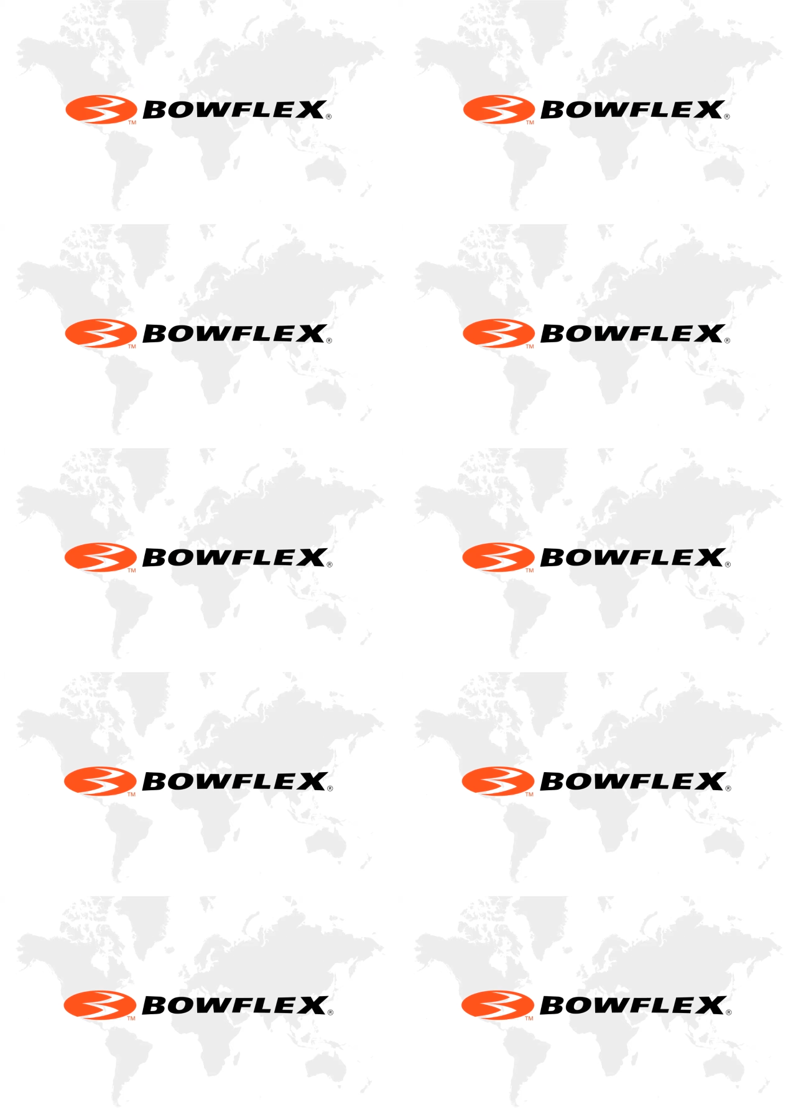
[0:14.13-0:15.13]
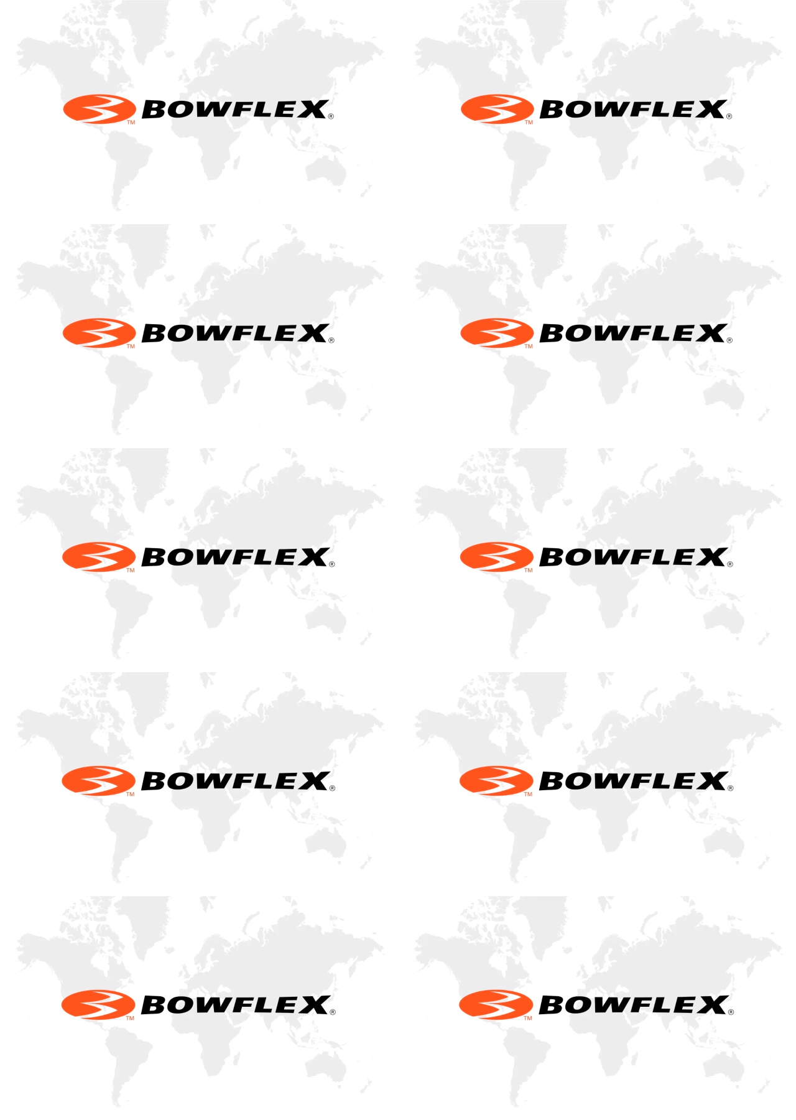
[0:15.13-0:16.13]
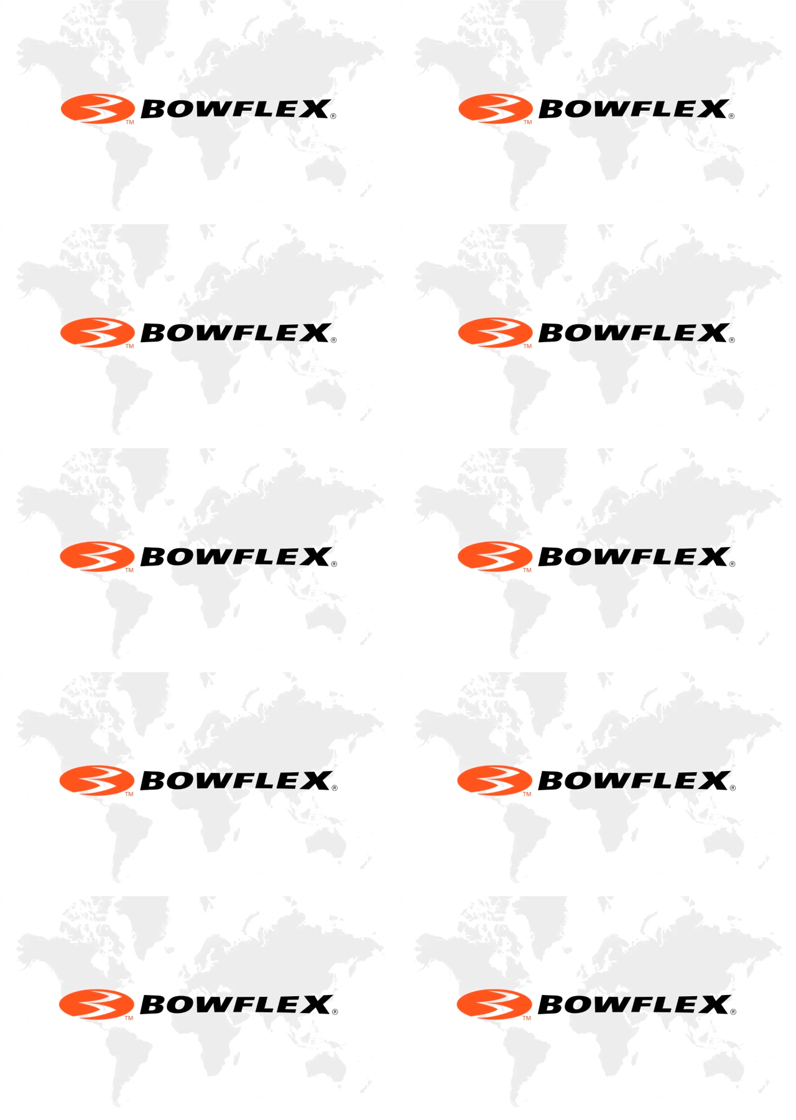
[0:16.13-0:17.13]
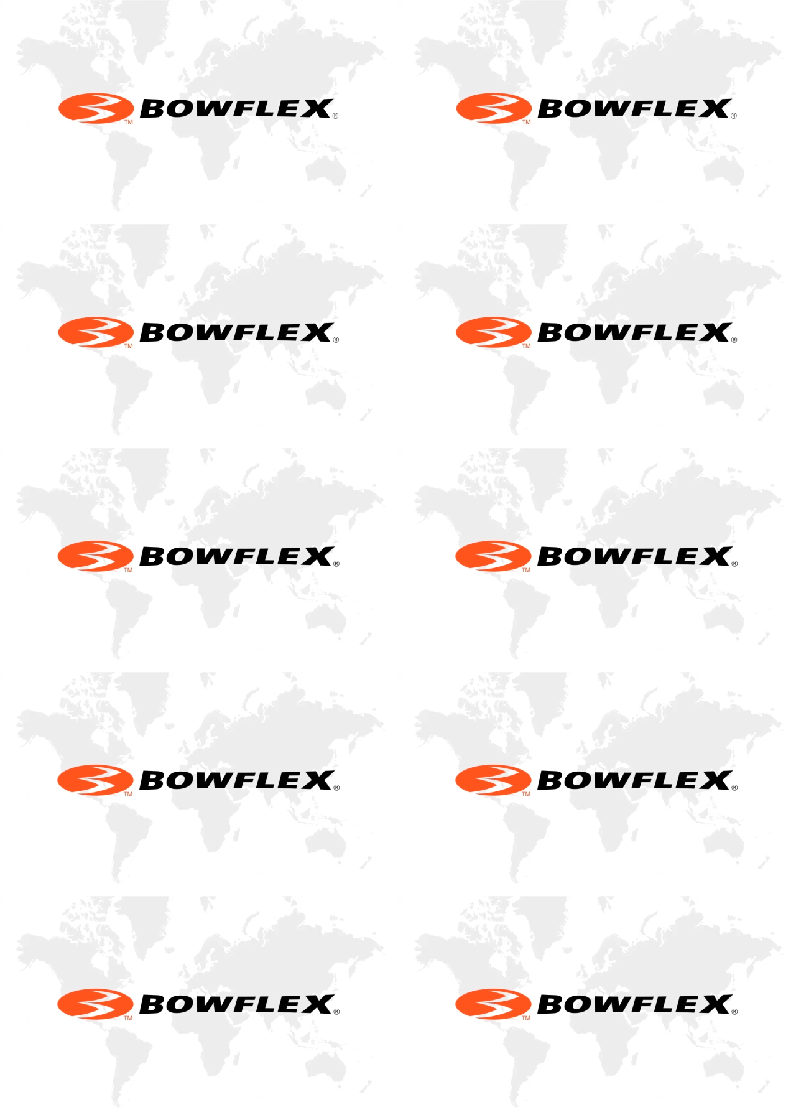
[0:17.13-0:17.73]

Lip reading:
[unreadable: no face in view]